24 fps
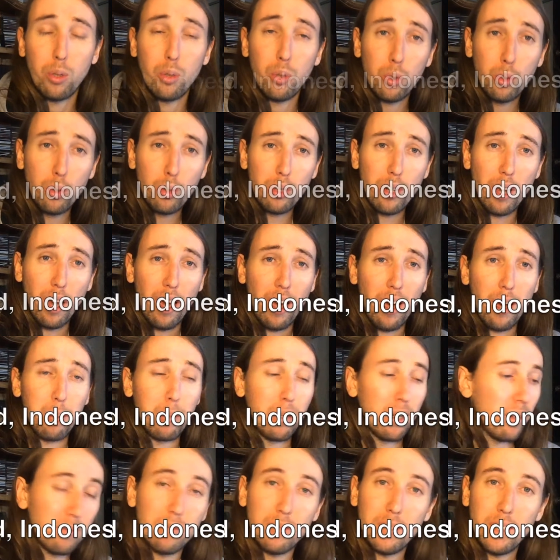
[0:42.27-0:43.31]
Udab,
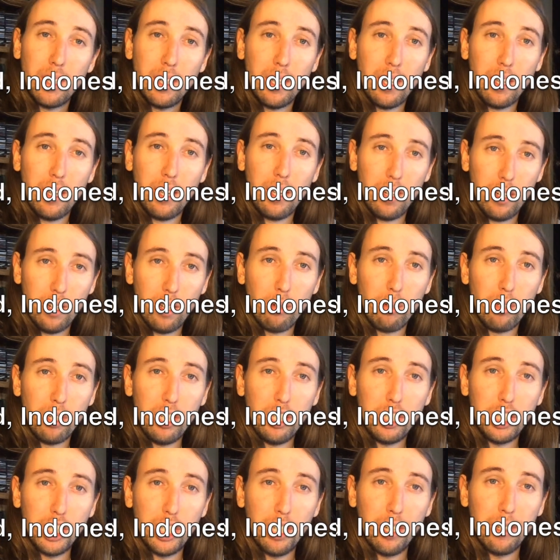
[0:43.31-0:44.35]

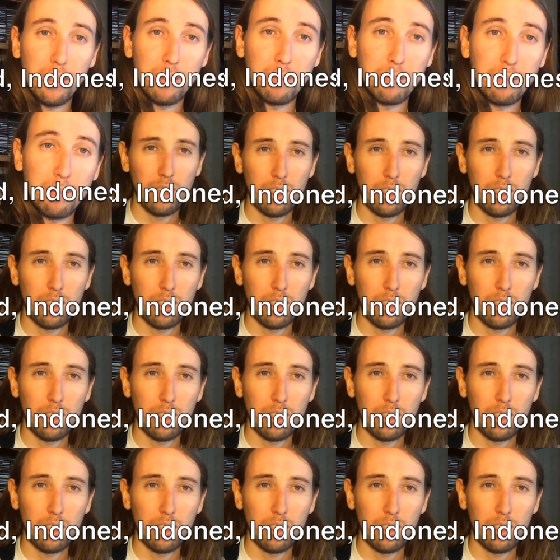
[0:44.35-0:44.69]
Indonesia.